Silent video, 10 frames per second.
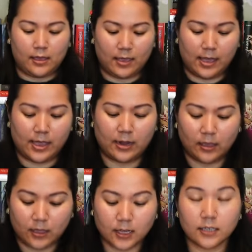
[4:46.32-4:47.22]

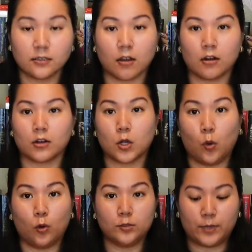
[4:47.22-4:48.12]
And these are
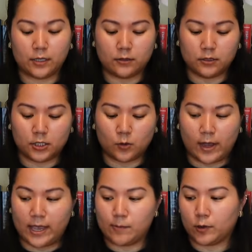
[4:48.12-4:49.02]
cold peels, so
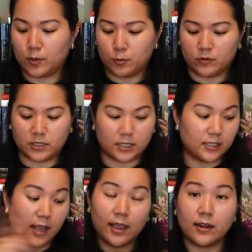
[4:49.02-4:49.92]
I am going to move it to the
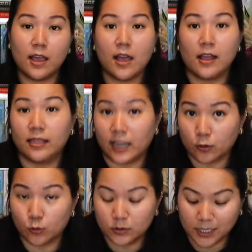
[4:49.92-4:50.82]
side, let
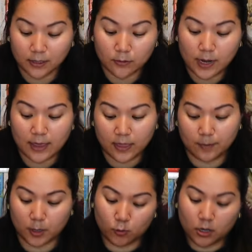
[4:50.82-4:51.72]
it cool down, and then
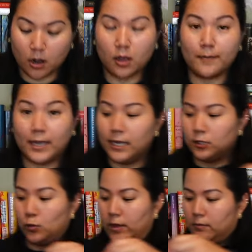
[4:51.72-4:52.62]
I'm going to work on my
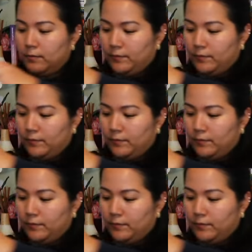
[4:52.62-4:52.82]
next one.